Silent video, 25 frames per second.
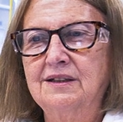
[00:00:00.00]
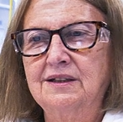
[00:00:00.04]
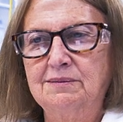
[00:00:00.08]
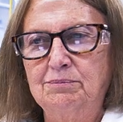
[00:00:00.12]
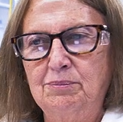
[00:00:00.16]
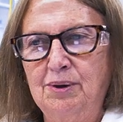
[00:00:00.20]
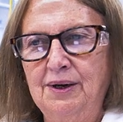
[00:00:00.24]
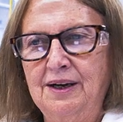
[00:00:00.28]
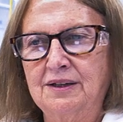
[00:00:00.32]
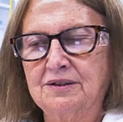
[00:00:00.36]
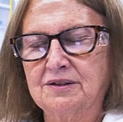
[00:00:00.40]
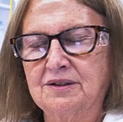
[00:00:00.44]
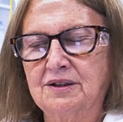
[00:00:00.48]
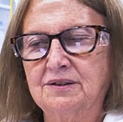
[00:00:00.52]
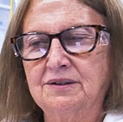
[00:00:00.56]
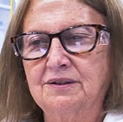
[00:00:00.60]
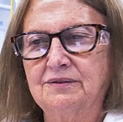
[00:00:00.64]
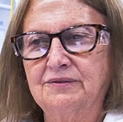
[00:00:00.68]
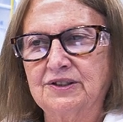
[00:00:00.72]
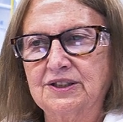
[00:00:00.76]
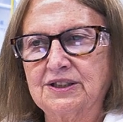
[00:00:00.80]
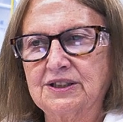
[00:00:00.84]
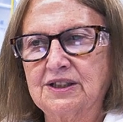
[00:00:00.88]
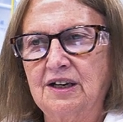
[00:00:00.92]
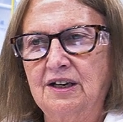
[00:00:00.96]
the impact on the
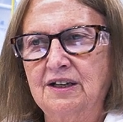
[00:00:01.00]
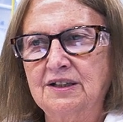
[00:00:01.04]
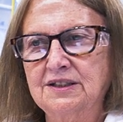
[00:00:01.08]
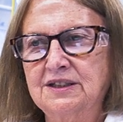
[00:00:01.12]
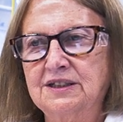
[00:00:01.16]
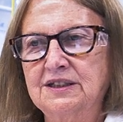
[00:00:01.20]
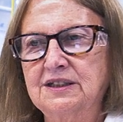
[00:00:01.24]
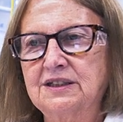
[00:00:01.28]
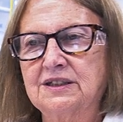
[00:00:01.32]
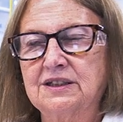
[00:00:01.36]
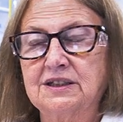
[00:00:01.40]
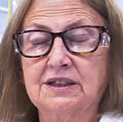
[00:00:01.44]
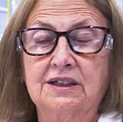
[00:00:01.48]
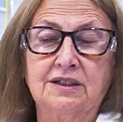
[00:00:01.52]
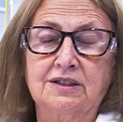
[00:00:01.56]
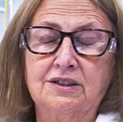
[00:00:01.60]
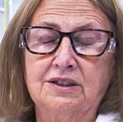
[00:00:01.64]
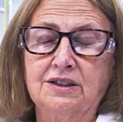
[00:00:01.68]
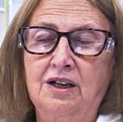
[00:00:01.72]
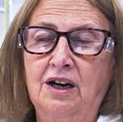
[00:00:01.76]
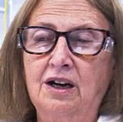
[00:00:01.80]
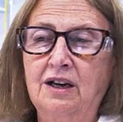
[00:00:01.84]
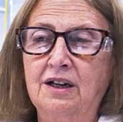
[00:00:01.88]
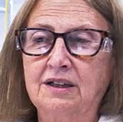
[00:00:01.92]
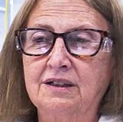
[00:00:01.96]
viscosity as it gets
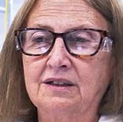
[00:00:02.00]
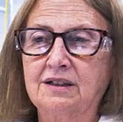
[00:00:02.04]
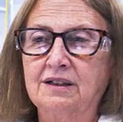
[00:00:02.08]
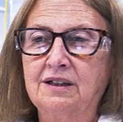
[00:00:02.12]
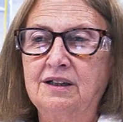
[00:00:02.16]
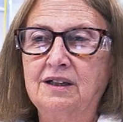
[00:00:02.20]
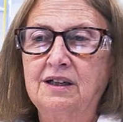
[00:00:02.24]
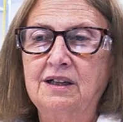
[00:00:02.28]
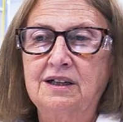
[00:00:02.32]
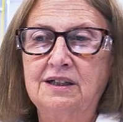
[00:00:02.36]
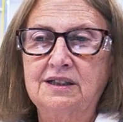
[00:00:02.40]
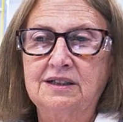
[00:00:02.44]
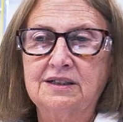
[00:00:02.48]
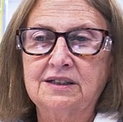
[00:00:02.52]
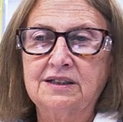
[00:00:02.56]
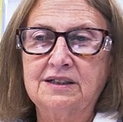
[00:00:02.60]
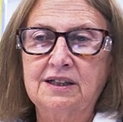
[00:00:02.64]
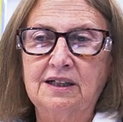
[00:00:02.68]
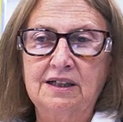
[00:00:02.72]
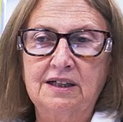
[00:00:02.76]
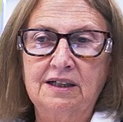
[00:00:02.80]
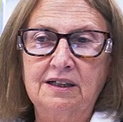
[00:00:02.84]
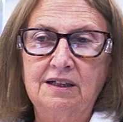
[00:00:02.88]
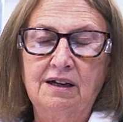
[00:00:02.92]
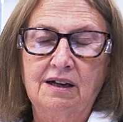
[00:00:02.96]
hot is
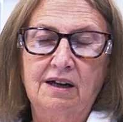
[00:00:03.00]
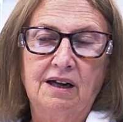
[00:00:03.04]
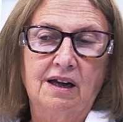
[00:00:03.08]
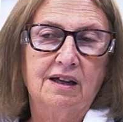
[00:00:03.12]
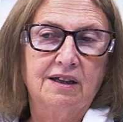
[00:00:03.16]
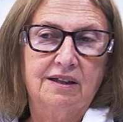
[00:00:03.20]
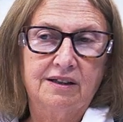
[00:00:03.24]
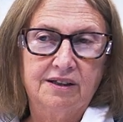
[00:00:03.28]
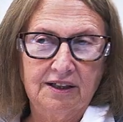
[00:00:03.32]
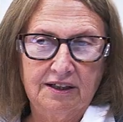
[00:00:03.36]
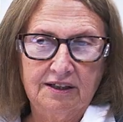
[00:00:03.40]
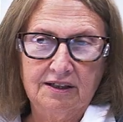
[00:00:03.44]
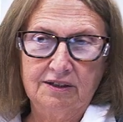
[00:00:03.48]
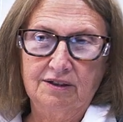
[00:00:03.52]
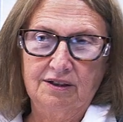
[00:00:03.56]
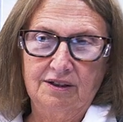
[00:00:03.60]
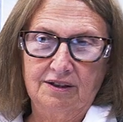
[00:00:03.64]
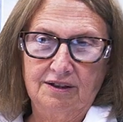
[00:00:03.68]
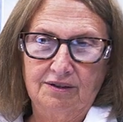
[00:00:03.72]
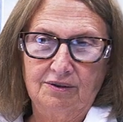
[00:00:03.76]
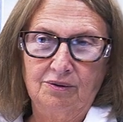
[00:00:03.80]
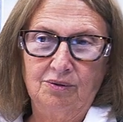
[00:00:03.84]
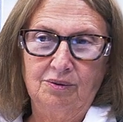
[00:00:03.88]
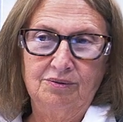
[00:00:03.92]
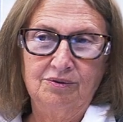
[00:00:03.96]
they thicken
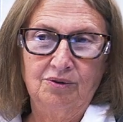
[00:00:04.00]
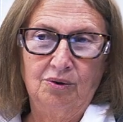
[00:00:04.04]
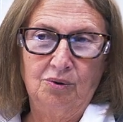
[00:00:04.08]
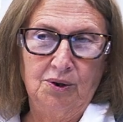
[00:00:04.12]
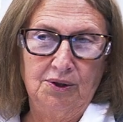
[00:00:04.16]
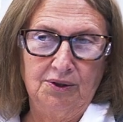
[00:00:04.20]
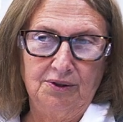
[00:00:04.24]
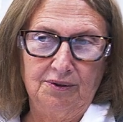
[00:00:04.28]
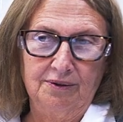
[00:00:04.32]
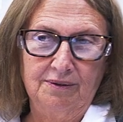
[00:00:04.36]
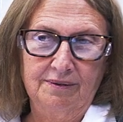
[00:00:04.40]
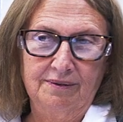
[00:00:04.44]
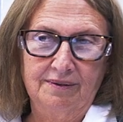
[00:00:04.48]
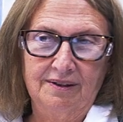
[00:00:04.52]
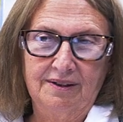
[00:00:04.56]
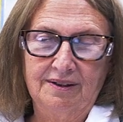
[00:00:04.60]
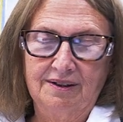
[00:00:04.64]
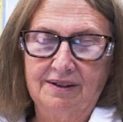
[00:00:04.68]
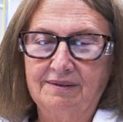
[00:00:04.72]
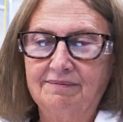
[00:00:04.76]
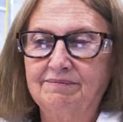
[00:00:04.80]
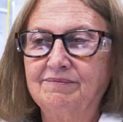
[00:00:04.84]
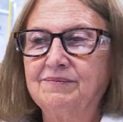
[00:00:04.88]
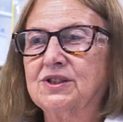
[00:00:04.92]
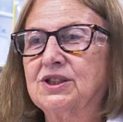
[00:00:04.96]
the oil.
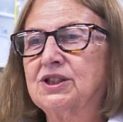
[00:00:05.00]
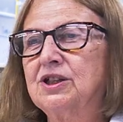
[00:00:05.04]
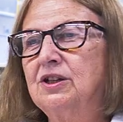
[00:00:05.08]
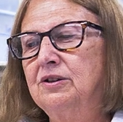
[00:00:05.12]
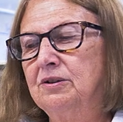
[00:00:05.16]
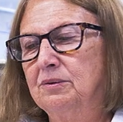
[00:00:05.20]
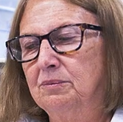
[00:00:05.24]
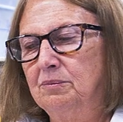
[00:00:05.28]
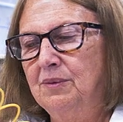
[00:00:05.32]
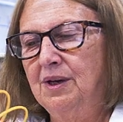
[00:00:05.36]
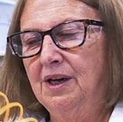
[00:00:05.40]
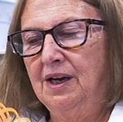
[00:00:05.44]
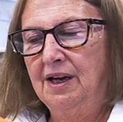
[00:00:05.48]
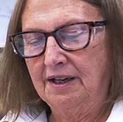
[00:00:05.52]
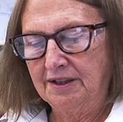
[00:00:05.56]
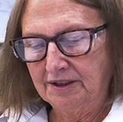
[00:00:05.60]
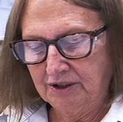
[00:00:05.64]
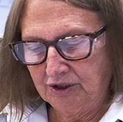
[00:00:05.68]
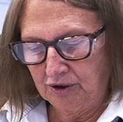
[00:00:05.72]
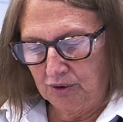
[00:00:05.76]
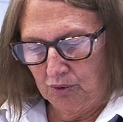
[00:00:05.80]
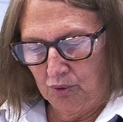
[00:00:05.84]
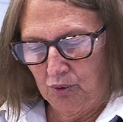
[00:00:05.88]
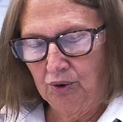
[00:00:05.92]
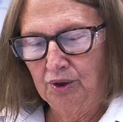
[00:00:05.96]
So
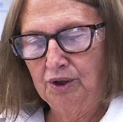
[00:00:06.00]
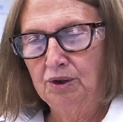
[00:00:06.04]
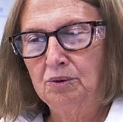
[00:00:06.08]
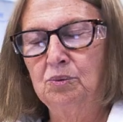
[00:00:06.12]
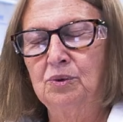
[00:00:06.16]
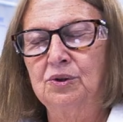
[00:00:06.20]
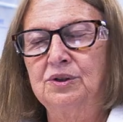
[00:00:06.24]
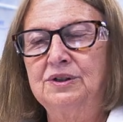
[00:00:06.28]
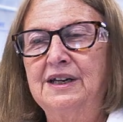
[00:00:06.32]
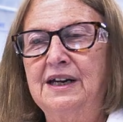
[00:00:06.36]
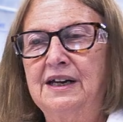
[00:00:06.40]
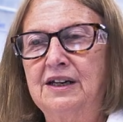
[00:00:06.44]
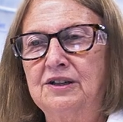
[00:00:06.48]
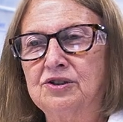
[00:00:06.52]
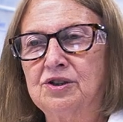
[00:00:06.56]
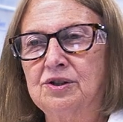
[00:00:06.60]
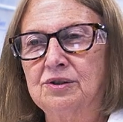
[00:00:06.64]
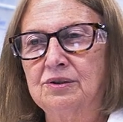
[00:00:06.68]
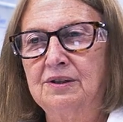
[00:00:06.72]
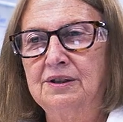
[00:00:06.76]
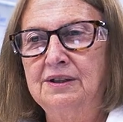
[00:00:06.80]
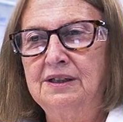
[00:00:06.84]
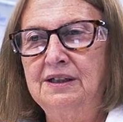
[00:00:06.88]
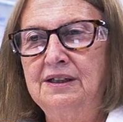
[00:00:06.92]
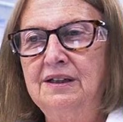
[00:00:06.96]
as the oil would
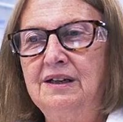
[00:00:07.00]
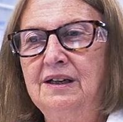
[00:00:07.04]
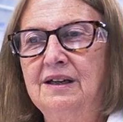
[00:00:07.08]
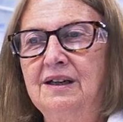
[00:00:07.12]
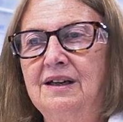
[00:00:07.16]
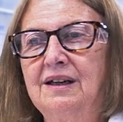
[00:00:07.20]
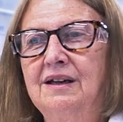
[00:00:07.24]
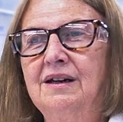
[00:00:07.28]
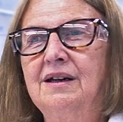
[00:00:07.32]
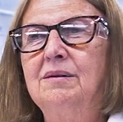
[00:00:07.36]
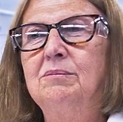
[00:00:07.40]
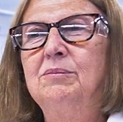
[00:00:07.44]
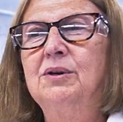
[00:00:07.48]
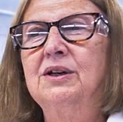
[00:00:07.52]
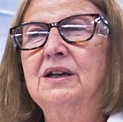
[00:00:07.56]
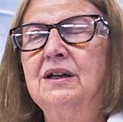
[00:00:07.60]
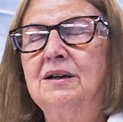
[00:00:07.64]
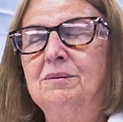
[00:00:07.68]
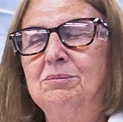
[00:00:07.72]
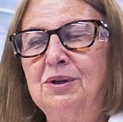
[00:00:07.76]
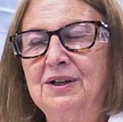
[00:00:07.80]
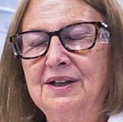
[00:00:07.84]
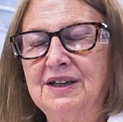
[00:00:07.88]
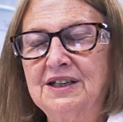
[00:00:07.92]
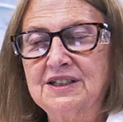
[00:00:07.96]
naturally
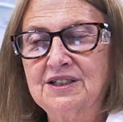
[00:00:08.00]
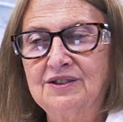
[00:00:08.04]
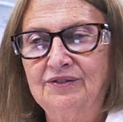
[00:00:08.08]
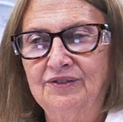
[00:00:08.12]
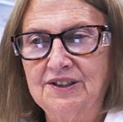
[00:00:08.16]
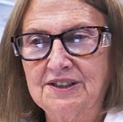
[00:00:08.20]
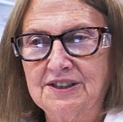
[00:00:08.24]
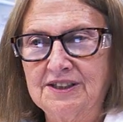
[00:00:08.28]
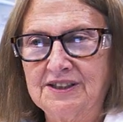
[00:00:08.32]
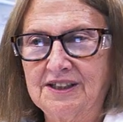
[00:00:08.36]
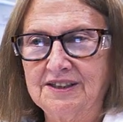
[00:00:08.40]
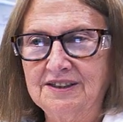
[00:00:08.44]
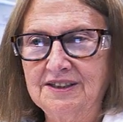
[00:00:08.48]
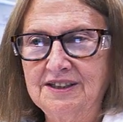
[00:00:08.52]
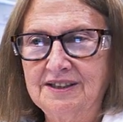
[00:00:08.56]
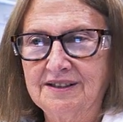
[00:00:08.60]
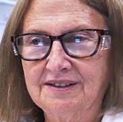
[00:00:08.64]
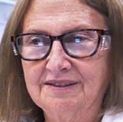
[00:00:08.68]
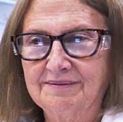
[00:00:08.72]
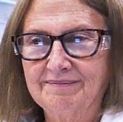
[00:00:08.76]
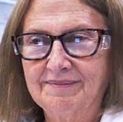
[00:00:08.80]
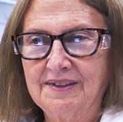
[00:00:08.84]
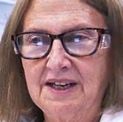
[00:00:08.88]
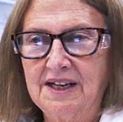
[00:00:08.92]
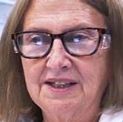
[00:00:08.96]
become less viscous
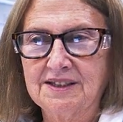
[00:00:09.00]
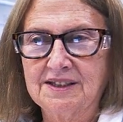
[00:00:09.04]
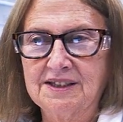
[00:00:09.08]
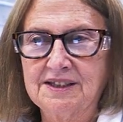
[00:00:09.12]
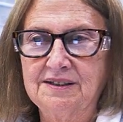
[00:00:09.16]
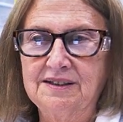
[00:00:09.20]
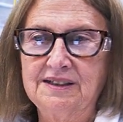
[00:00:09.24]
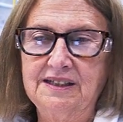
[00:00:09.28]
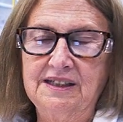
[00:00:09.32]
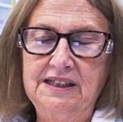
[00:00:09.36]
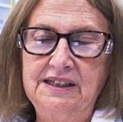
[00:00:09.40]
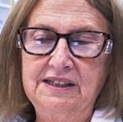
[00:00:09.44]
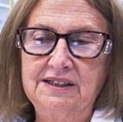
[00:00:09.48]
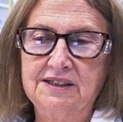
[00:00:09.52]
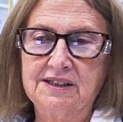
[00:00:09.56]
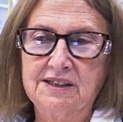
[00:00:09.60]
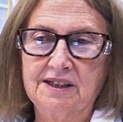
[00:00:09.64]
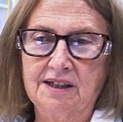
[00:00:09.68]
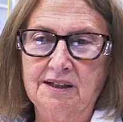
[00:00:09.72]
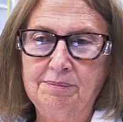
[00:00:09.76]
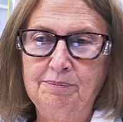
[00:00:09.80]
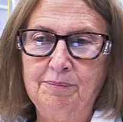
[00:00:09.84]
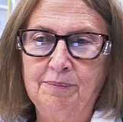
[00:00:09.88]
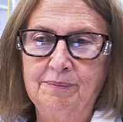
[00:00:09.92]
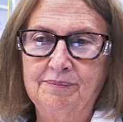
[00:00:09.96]
as it heats
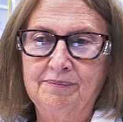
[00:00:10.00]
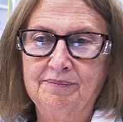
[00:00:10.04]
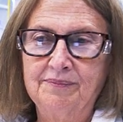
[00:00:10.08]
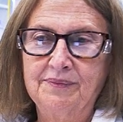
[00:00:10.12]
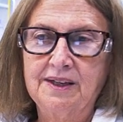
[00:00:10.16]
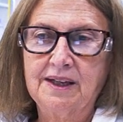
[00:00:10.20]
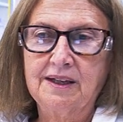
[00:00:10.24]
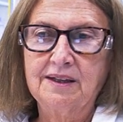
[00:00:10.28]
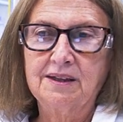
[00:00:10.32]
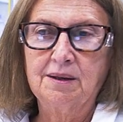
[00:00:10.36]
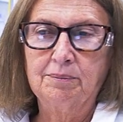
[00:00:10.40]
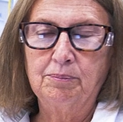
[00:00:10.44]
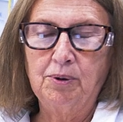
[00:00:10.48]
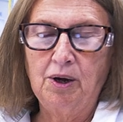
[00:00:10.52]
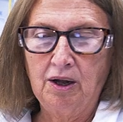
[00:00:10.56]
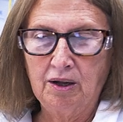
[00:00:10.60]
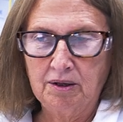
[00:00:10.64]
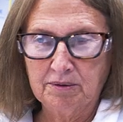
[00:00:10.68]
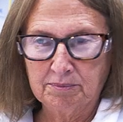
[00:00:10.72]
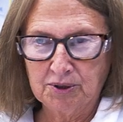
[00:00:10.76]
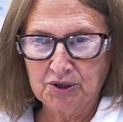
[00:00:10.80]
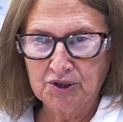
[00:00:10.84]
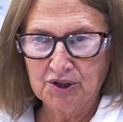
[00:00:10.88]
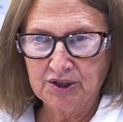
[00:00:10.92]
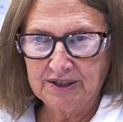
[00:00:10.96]
up, the
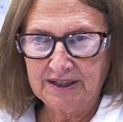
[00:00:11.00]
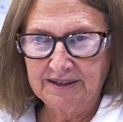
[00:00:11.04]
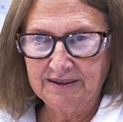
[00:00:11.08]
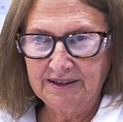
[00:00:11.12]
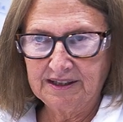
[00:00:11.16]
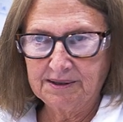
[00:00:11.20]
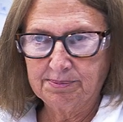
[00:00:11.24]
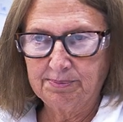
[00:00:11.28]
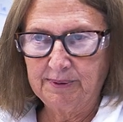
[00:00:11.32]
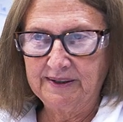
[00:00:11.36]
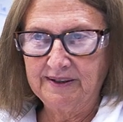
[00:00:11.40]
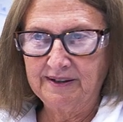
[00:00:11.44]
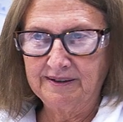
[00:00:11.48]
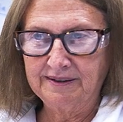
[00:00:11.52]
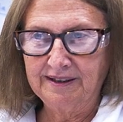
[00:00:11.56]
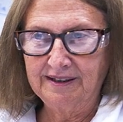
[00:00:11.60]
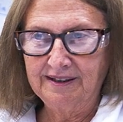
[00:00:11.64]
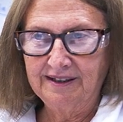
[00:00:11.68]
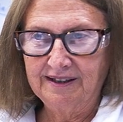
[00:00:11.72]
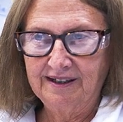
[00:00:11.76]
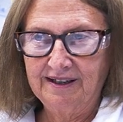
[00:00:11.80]
polymers then expand,